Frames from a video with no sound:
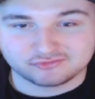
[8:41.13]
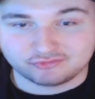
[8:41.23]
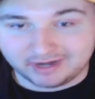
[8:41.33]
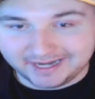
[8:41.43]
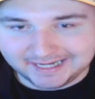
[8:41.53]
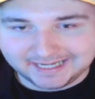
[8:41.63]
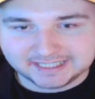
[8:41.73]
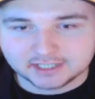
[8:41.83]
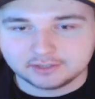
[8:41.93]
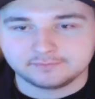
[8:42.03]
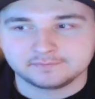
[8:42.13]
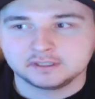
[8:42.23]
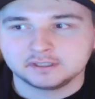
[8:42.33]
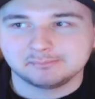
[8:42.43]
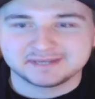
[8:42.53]
really, of
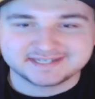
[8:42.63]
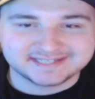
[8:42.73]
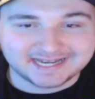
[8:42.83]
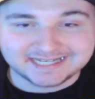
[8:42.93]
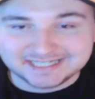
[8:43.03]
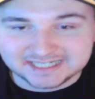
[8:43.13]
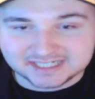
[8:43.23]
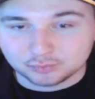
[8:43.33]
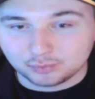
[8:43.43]
Mercedes,